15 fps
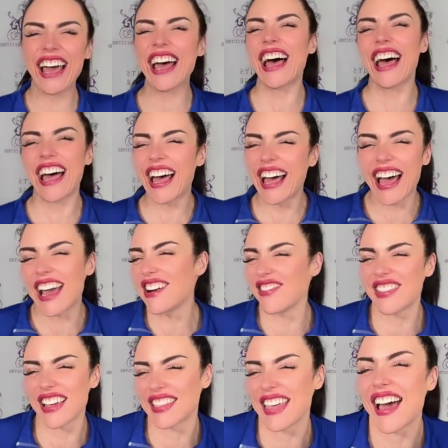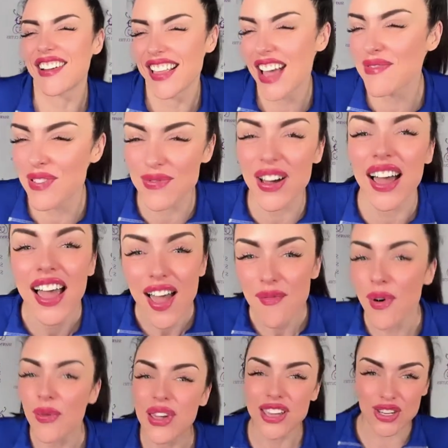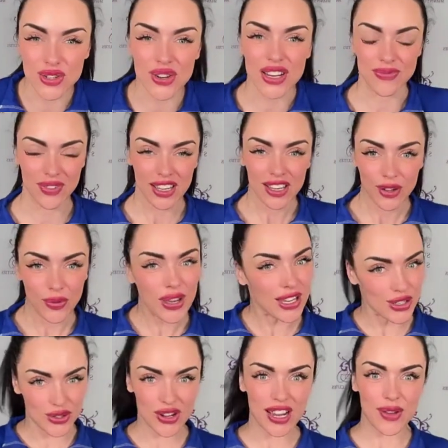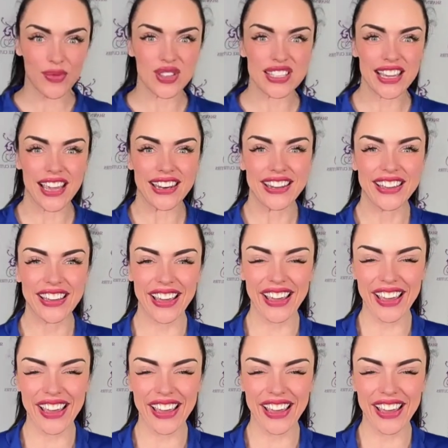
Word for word: I don't think that'll happen, but, but we can dream. We can dream with 10.